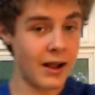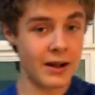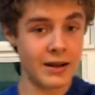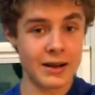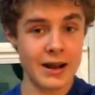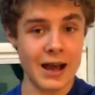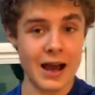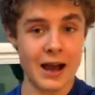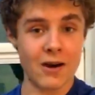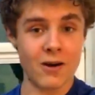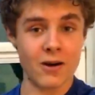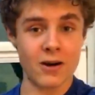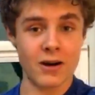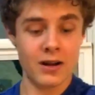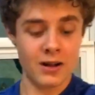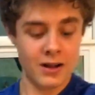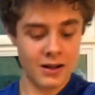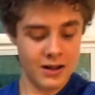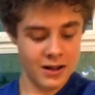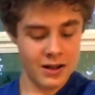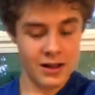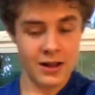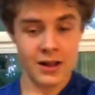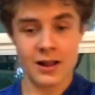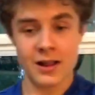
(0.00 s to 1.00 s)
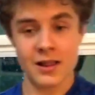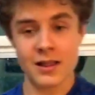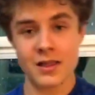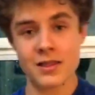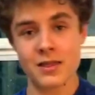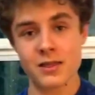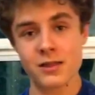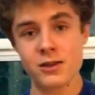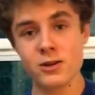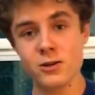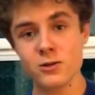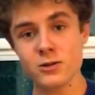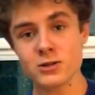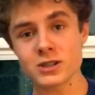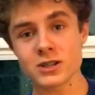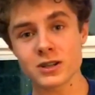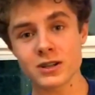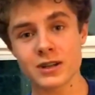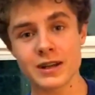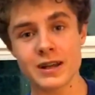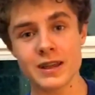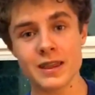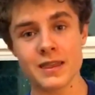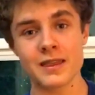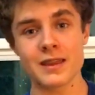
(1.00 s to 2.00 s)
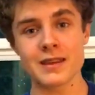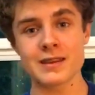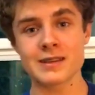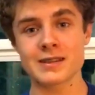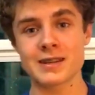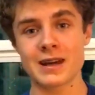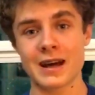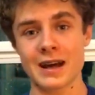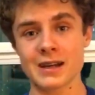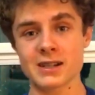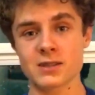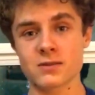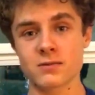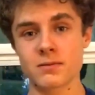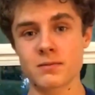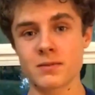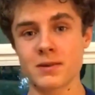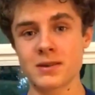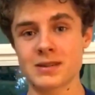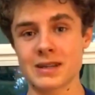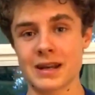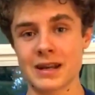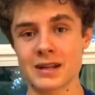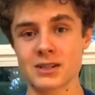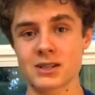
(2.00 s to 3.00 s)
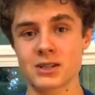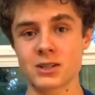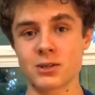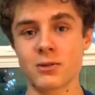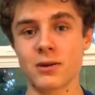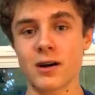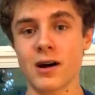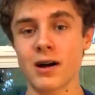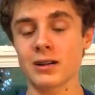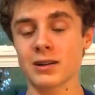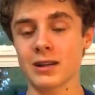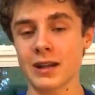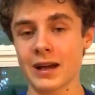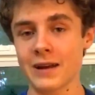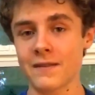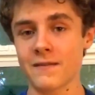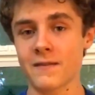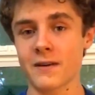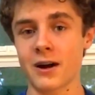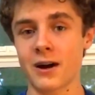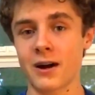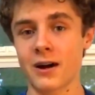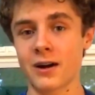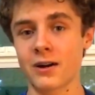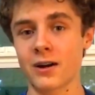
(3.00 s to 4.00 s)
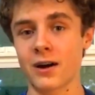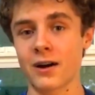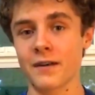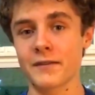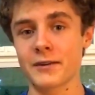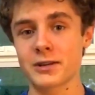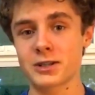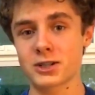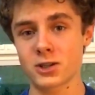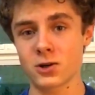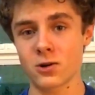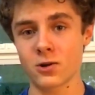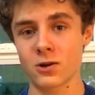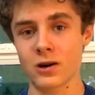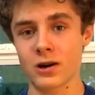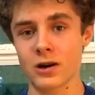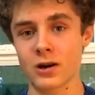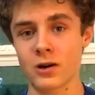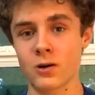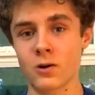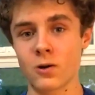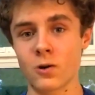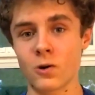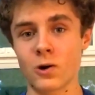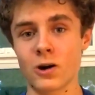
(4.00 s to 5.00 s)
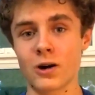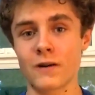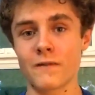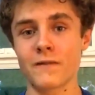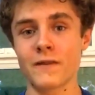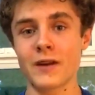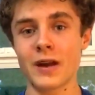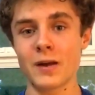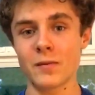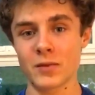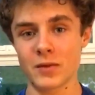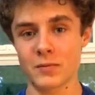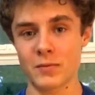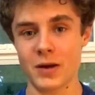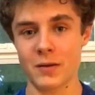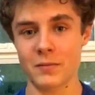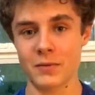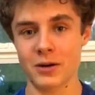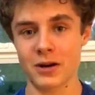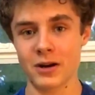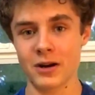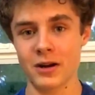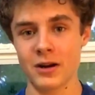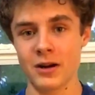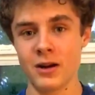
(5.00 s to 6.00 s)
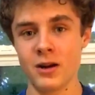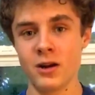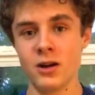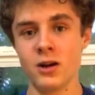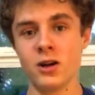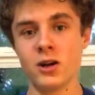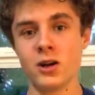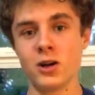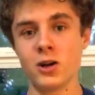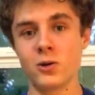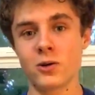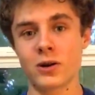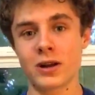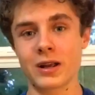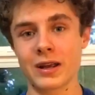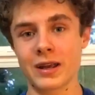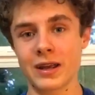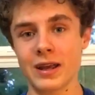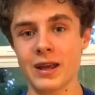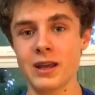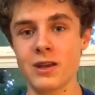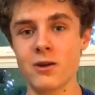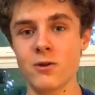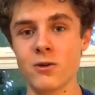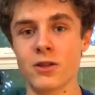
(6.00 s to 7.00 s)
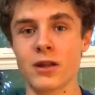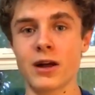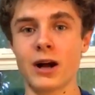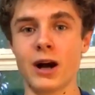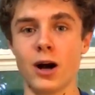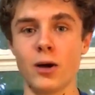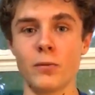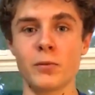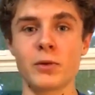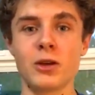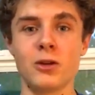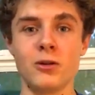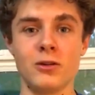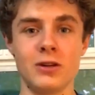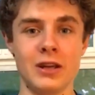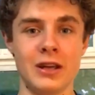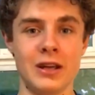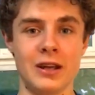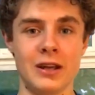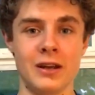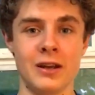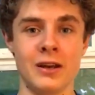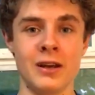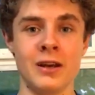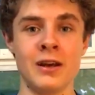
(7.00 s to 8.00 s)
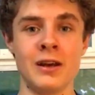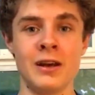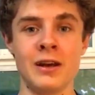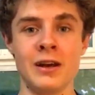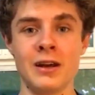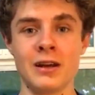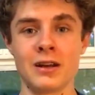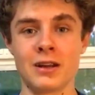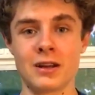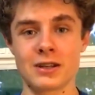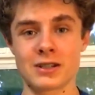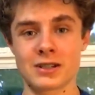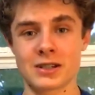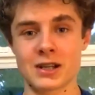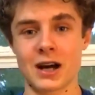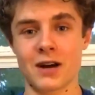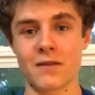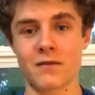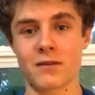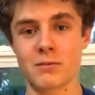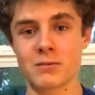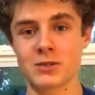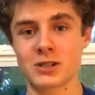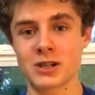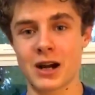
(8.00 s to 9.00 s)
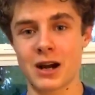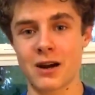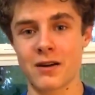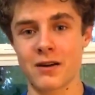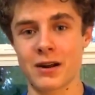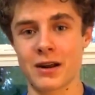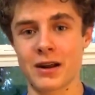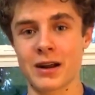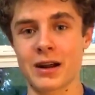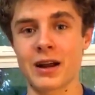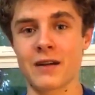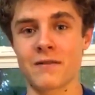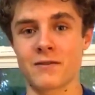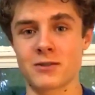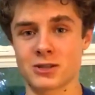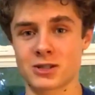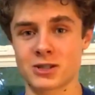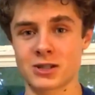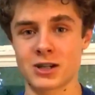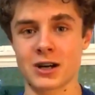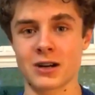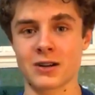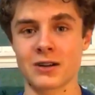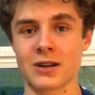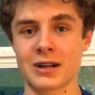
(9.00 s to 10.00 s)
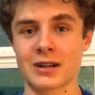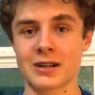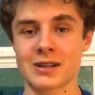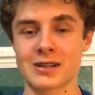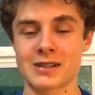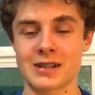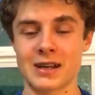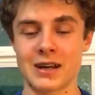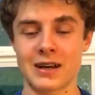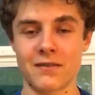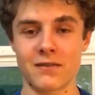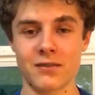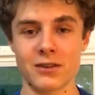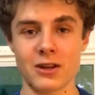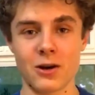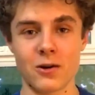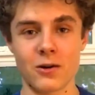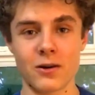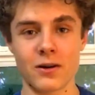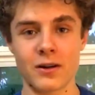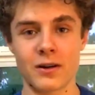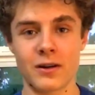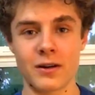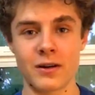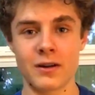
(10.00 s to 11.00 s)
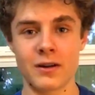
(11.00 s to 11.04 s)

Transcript: Now, usually this text would be sent to a lifeguard on the shore or a family member who can get you the help you need to stop from drowning if you're struggling to stay afloat.